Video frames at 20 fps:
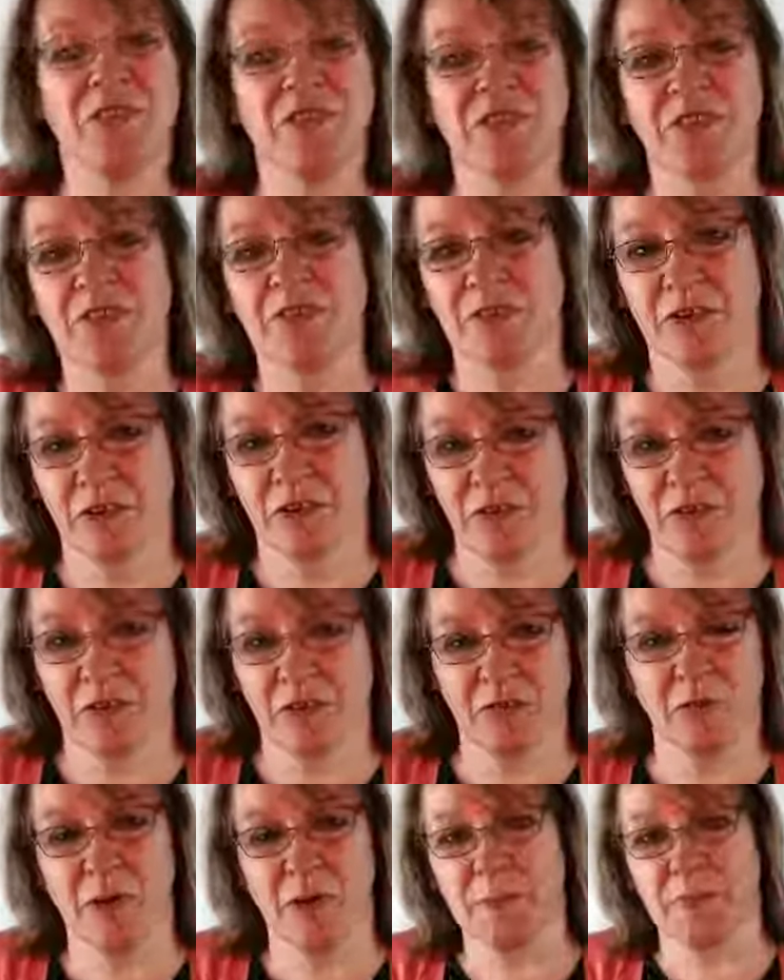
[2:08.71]
Just go to
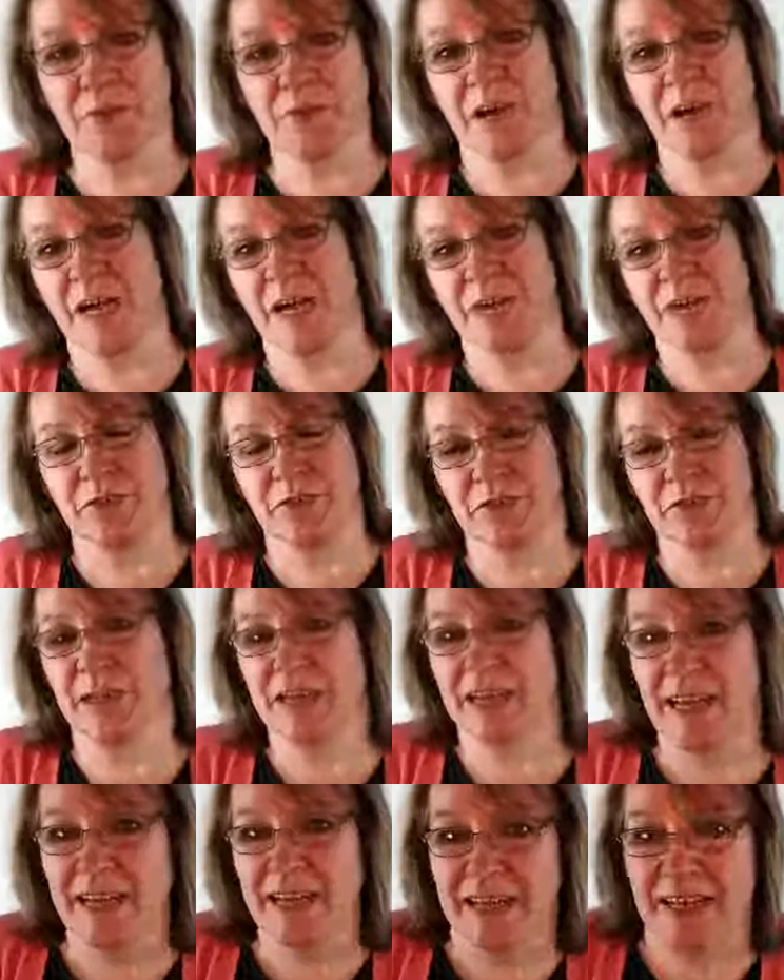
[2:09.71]
this website and you
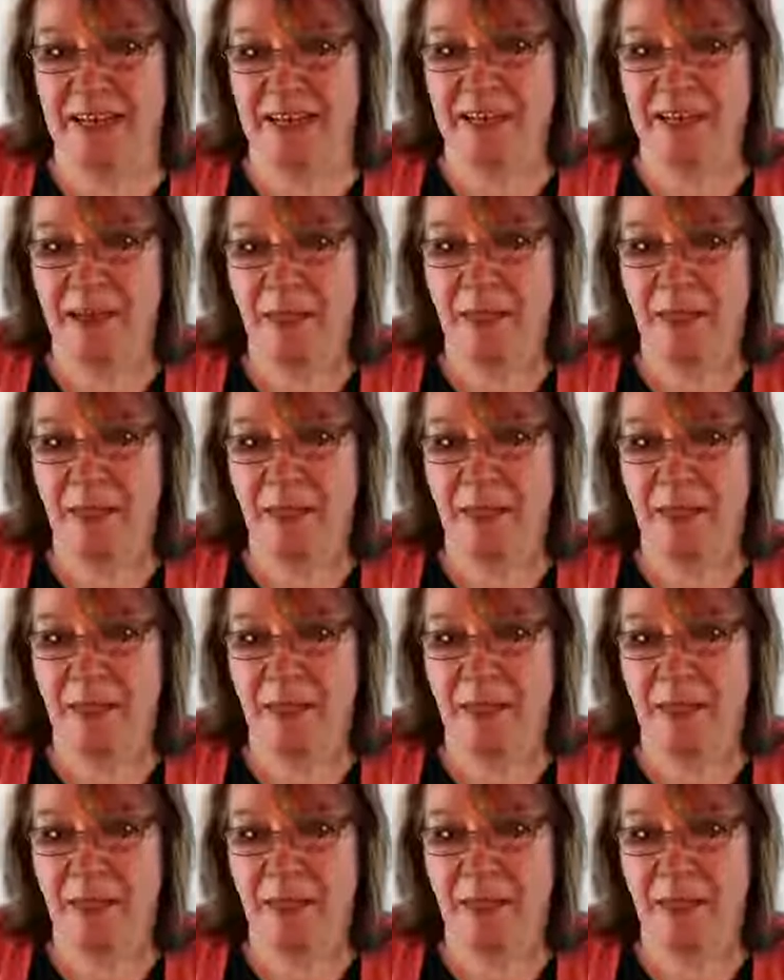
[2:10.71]
can get it.